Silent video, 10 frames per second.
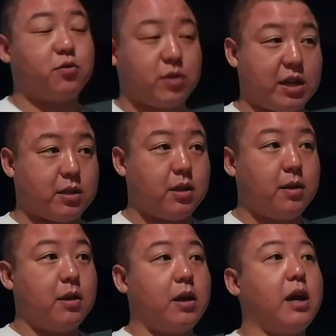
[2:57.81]
to that,
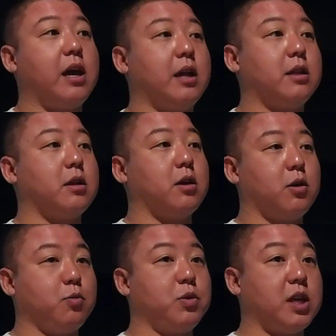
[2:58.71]
and
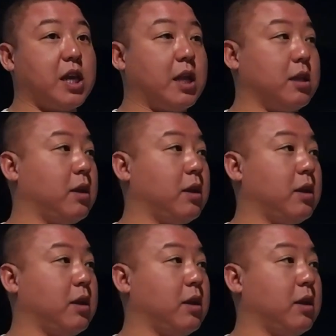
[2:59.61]
we can